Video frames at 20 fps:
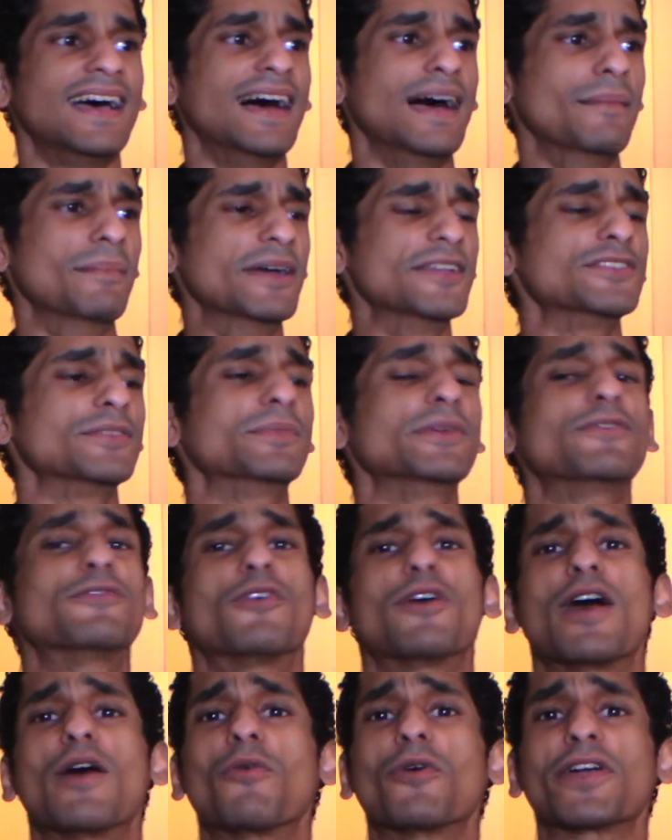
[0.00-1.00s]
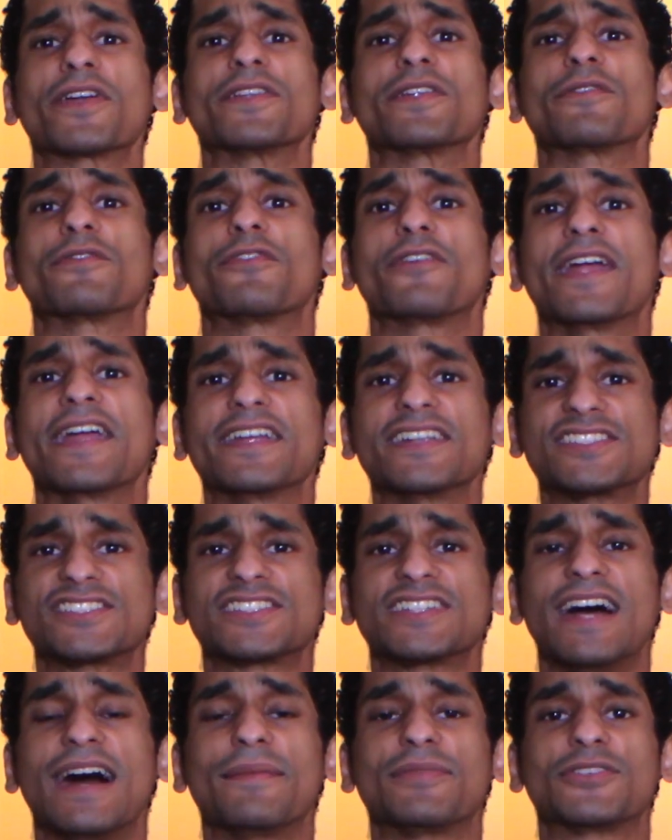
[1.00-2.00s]
I mentioned before I work in a fragrance
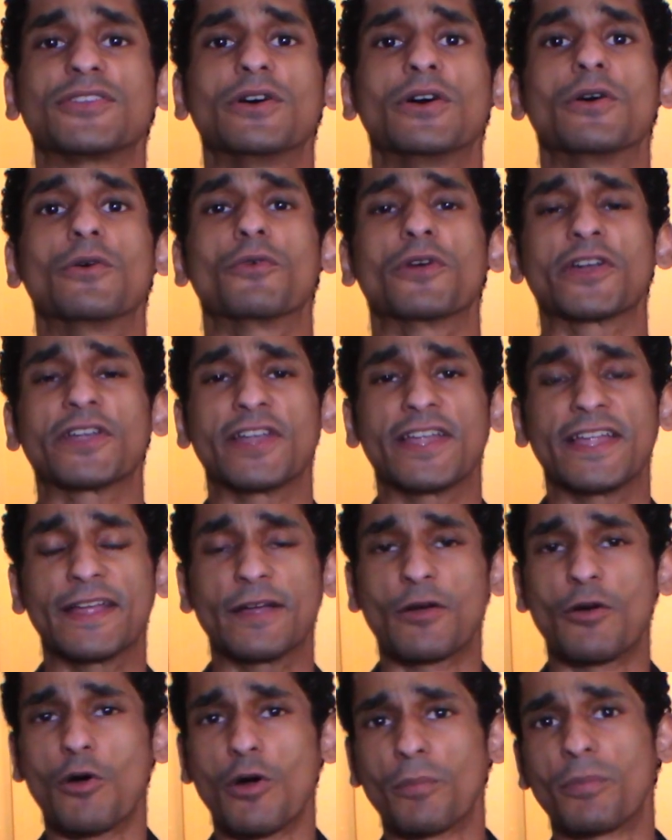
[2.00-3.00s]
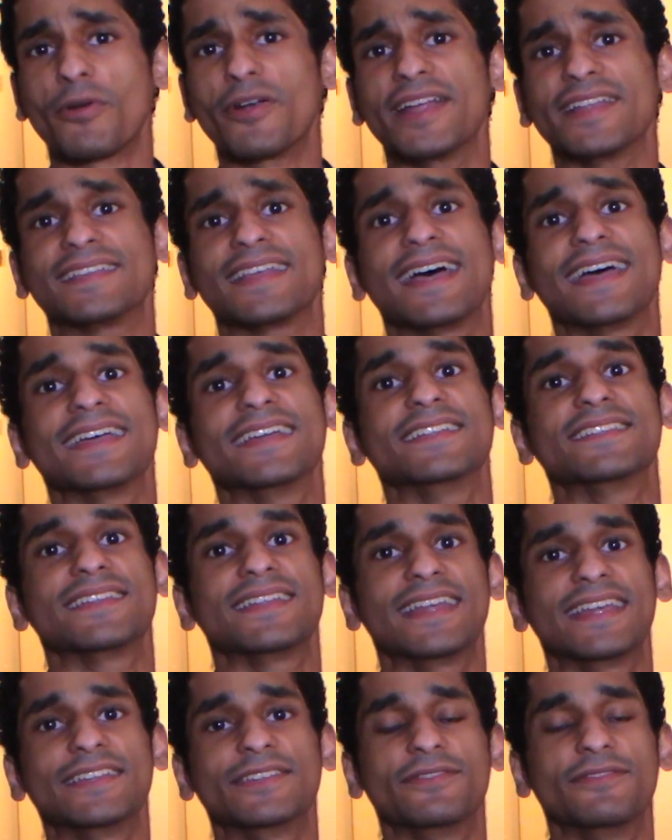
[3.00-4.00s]
shop, so we're gonna incorporate that in
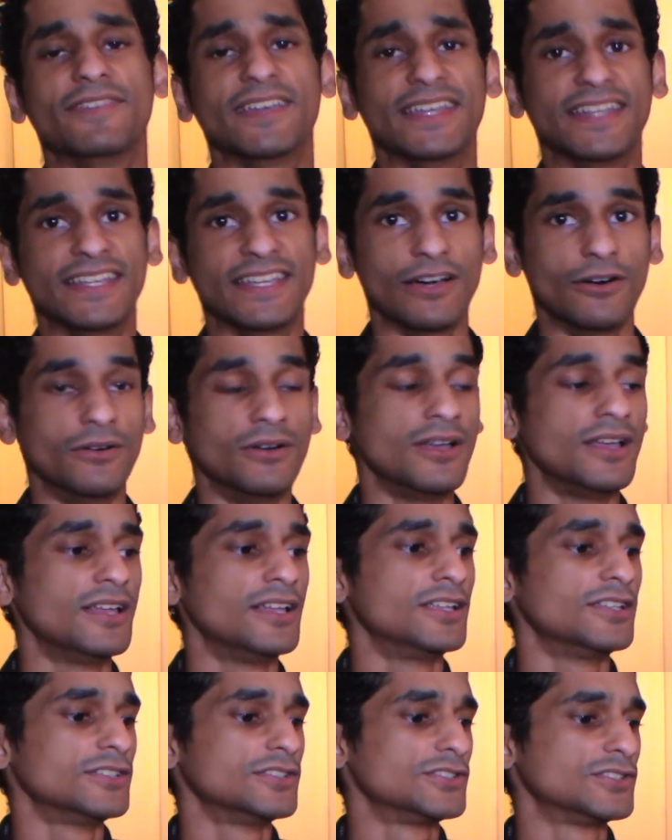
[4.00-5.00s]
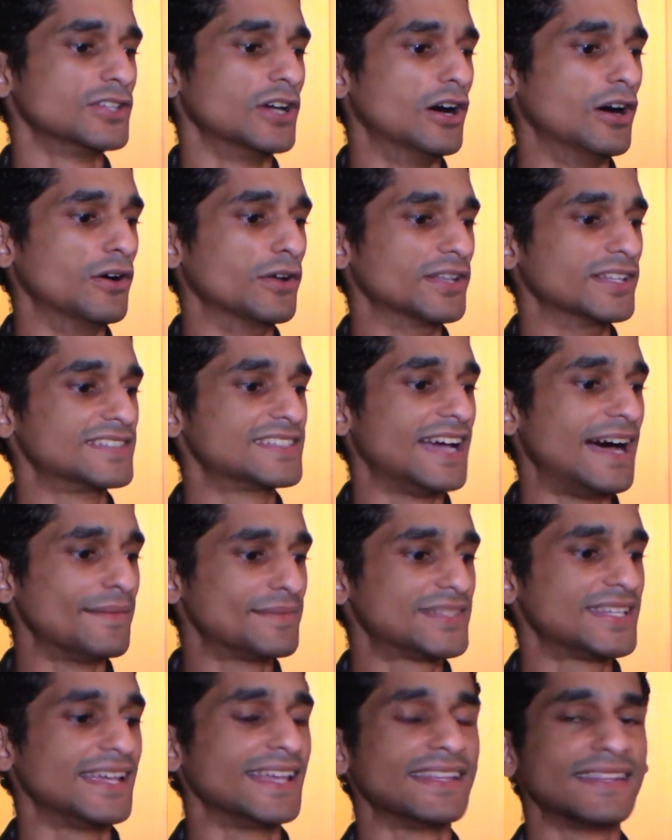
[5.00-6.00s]
today's video. So the
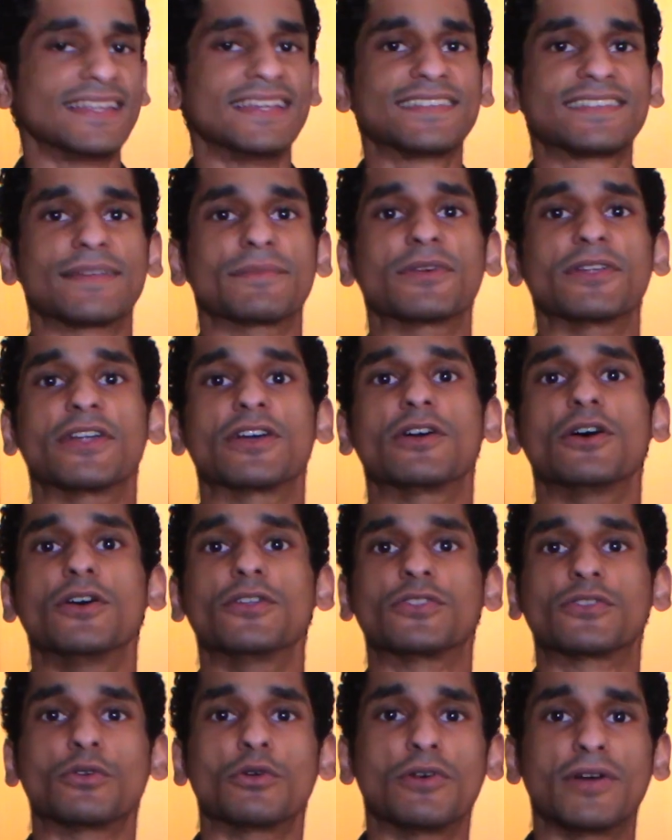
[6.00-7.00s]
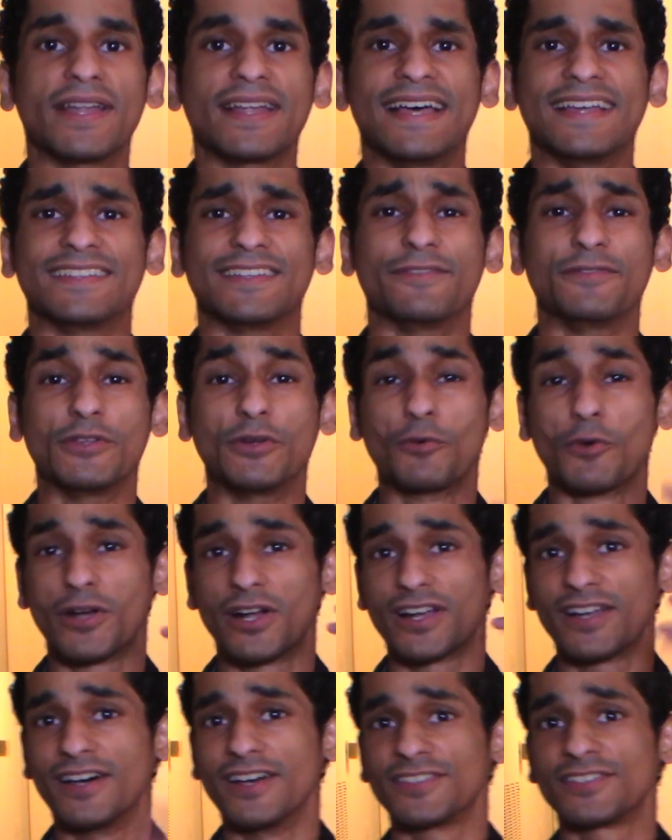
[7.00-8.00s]
top ten list, I'm gonna go through it as if you
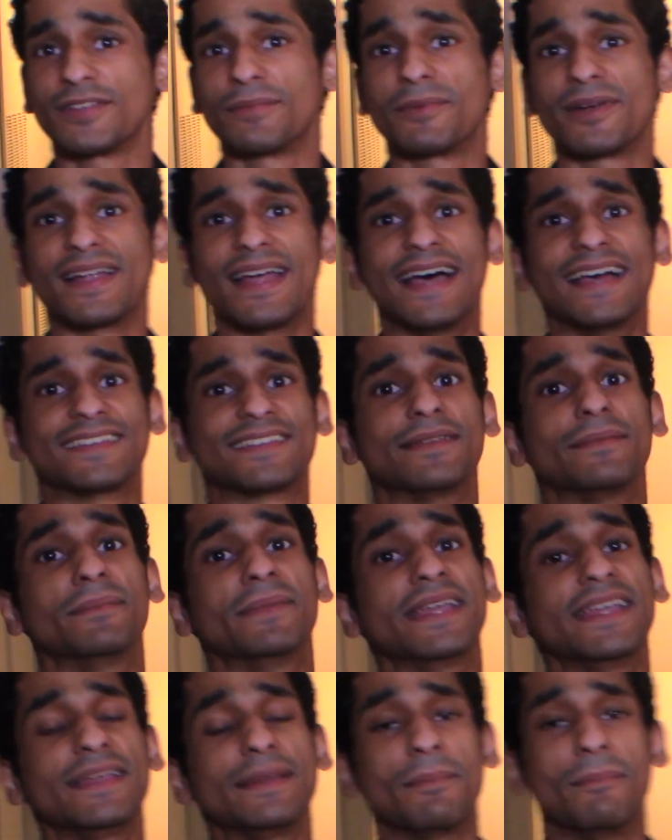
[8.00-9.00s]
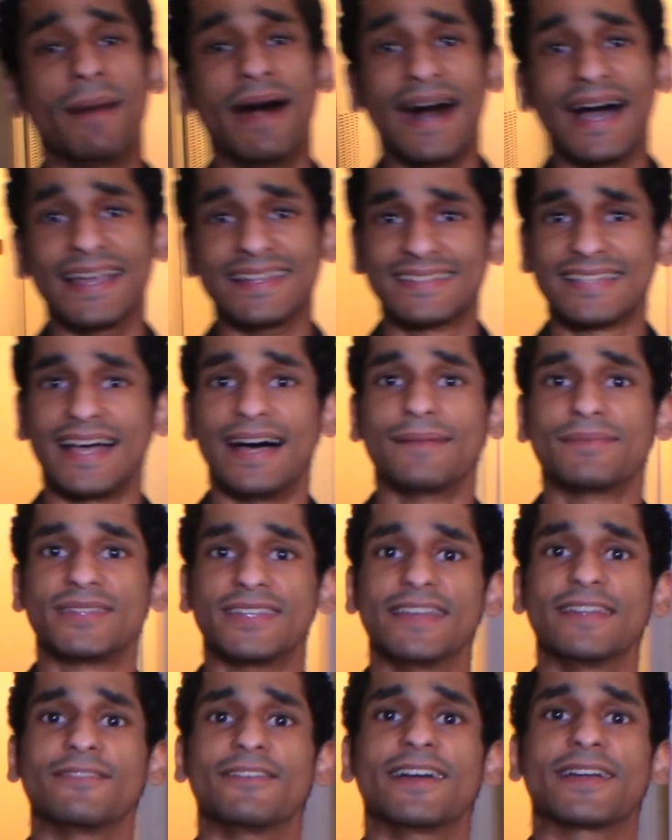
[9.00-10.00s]
were a customer asking me my top
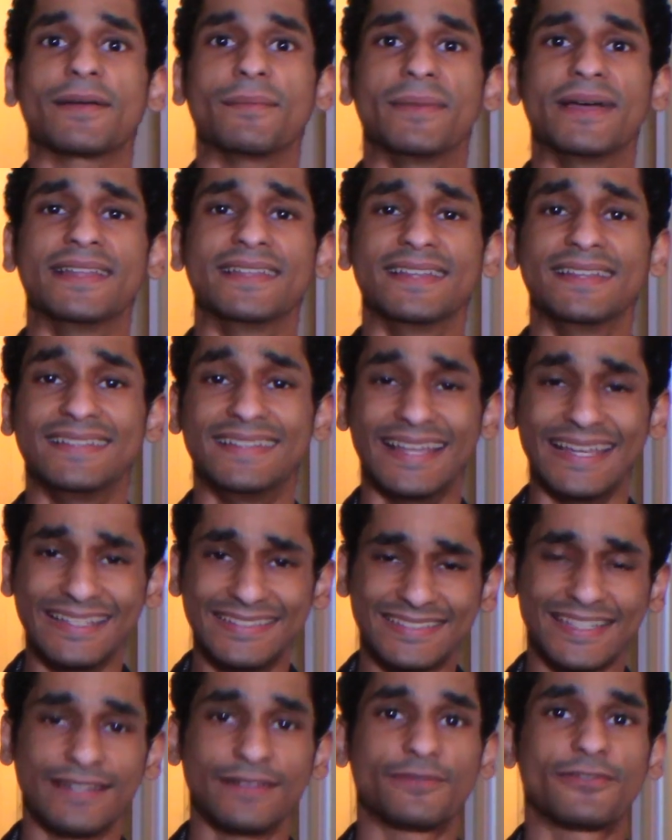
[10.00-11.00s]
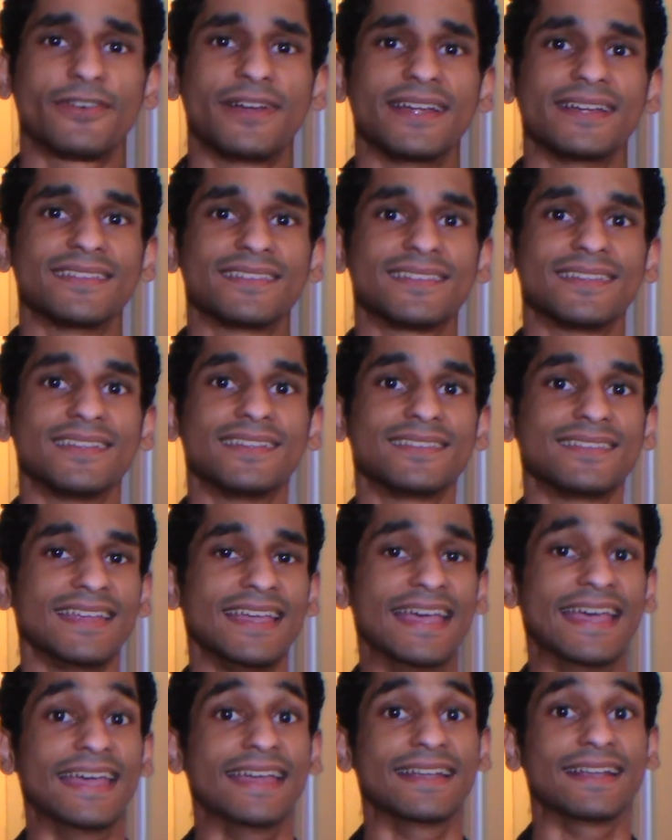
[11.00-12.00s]
ten recommended daytime fragrances,
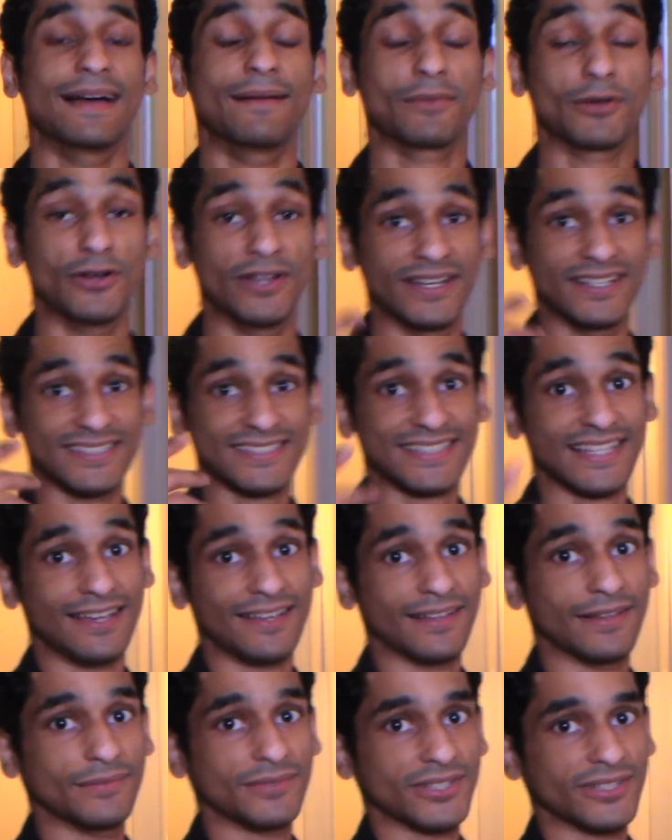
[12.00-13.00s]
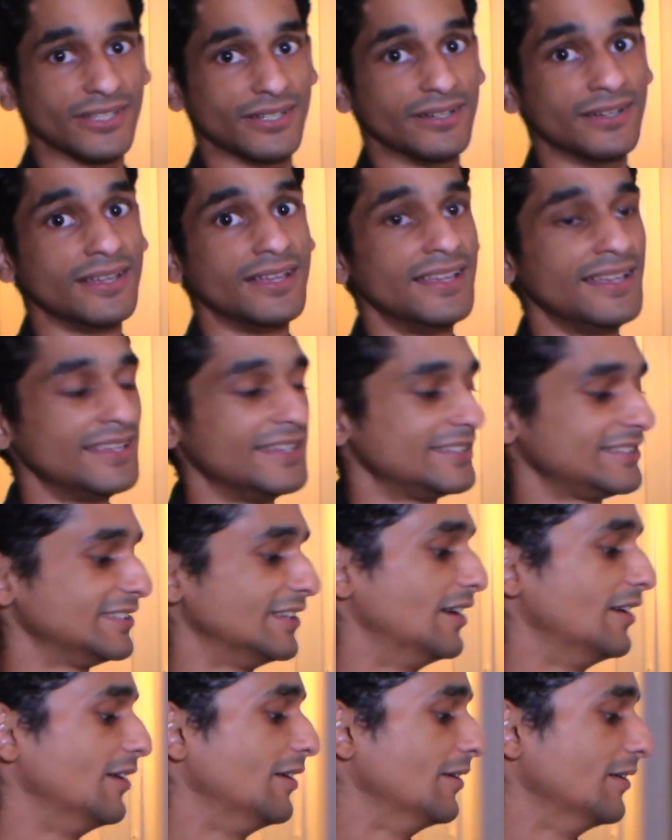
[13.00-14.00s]
and I'm gonna sell them to you.
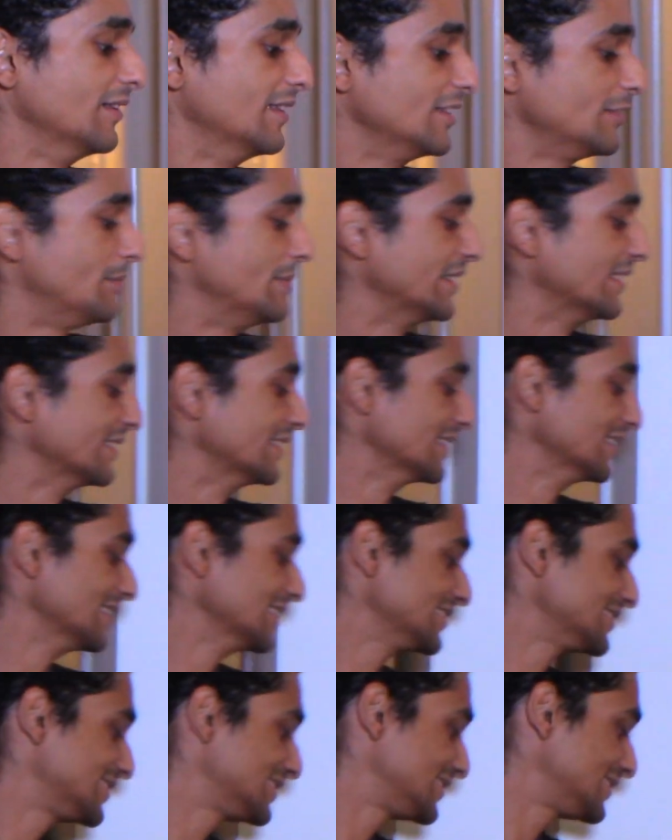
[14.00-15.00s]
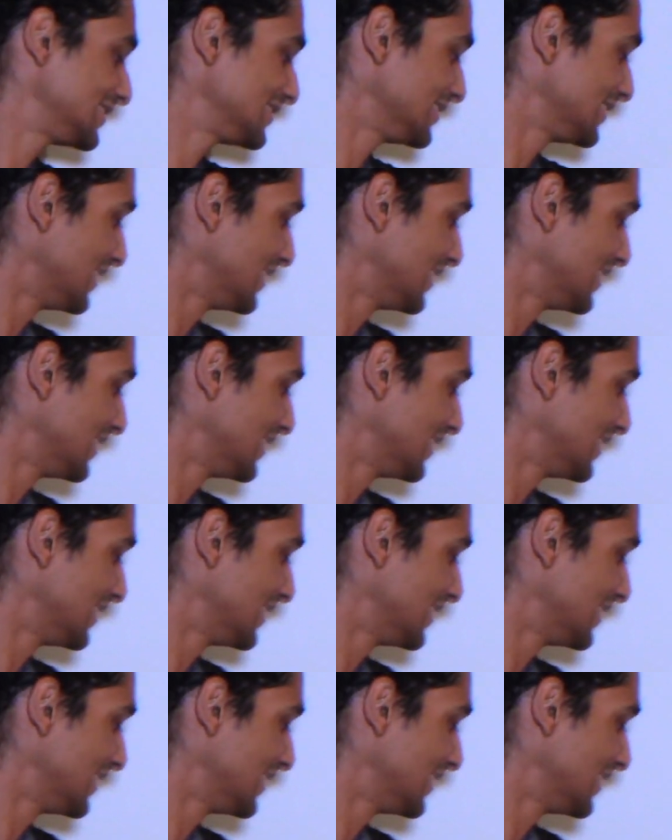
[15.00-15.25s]
So let's begin the list.